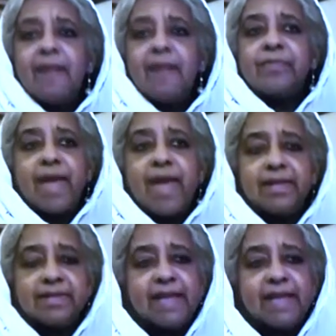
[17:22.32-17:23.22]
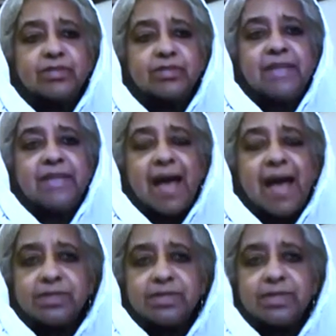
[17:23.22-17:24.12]
that is actually
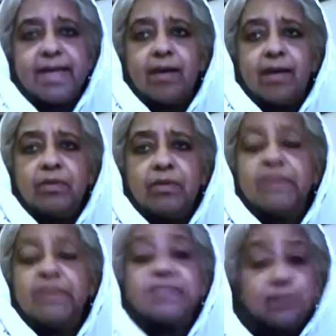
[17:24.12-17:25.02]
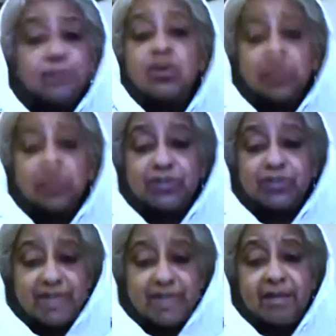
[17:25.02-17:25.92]
housed now. There are several cultures
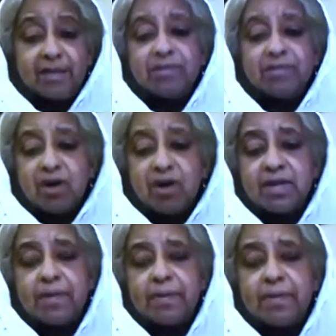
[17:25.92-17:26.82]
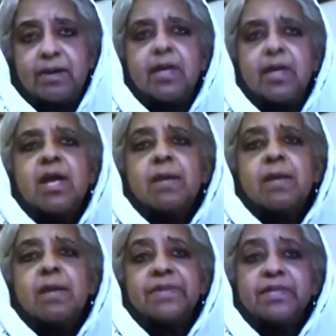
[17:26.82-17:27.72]
now in Marquette Park,
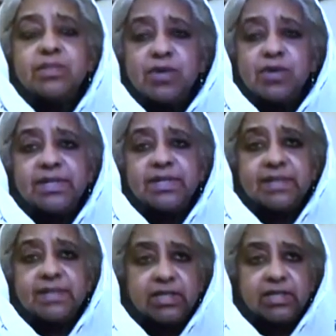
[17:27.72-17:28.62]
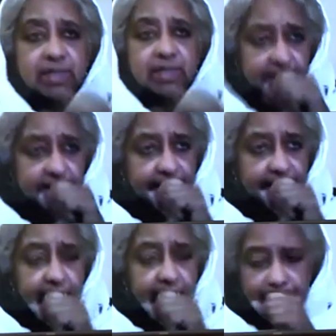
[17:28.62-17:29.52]
but there's an organization there now,